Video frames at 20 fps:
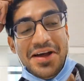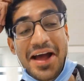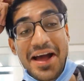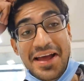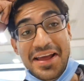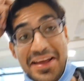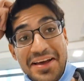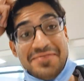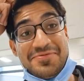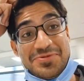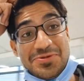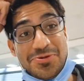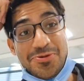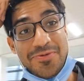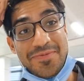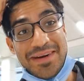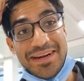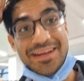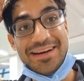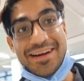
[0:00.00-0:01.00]
I have
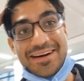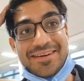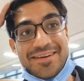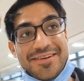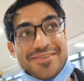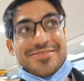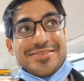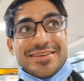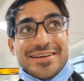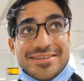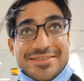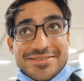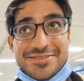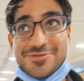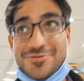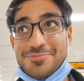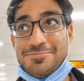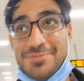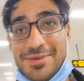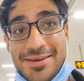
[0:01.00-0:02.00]
so many electrical
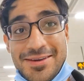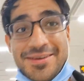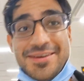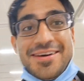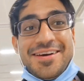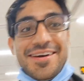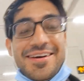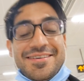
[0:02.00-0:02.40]
gadgets with me